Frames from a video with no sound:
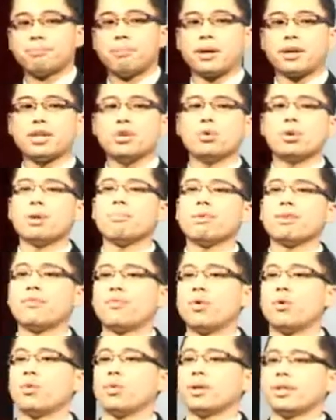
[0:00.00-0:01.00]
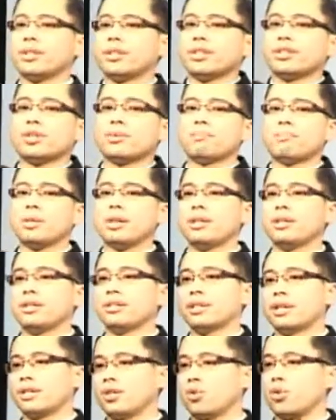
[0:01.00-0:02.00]
By you coming forward, it doesn't
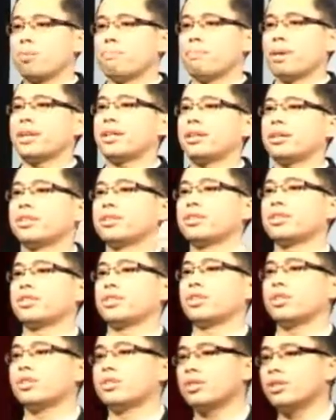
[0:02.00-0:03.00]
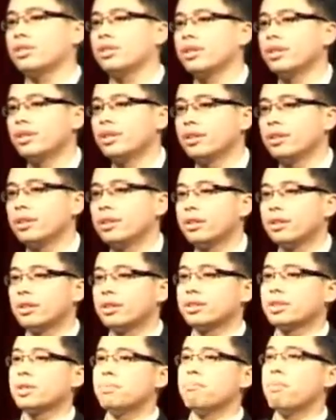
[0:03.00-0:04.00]
mean that you are making a decision
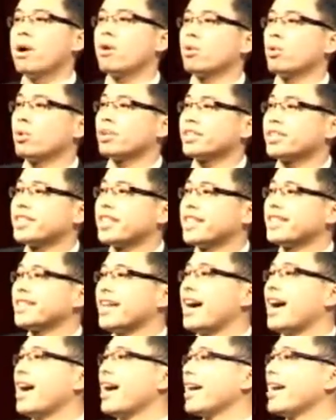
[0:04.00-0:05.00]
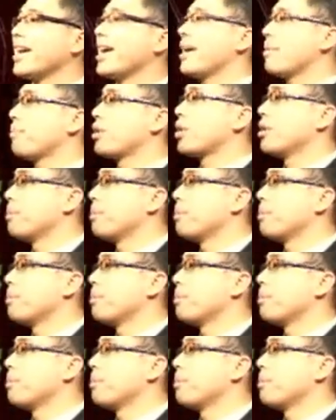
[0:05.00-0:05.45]
tomorrow. It says, I am